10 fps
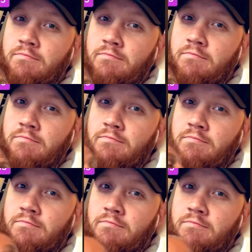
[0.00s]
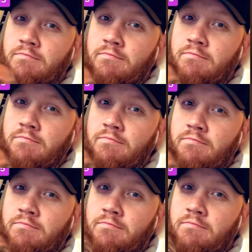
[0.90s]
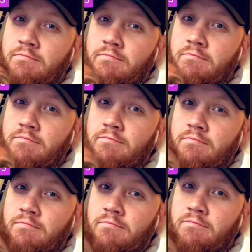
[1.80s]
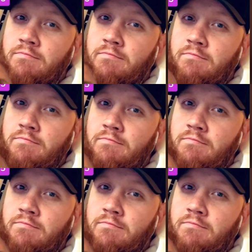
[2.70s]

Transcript: No words are spoken by the person on screen.